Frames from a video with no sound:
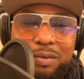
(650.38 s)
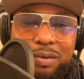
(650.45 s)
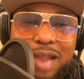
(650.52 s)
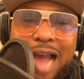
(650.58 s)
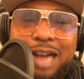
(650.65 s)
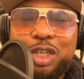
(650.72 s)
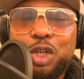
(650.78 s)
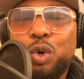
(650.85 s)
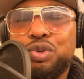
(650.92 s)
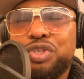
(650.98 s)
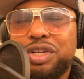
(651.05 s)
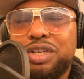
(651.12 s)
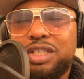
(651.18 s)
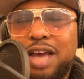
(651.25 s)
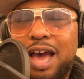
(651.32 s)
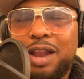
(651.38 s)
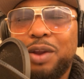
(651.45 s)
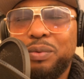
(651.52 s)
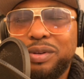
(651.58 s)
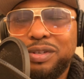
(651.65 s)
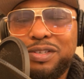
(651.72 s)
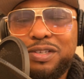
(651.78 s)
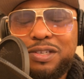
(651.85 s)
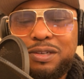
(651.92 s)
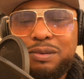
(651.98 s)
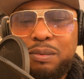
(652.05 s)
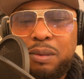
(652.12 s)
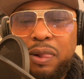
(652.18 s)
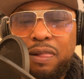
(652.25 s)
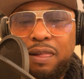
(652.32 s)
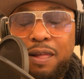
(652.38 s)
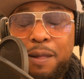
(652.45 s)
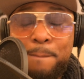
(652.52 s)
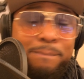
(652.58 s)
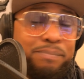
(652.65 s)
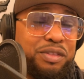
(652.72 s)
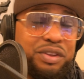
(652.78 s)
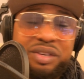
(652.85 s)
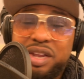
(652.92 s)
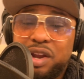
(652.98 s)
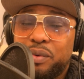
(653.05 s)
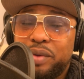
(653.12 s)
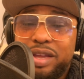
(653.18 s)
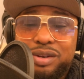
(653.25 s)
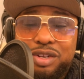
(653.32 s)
lactose intolerance. The dairy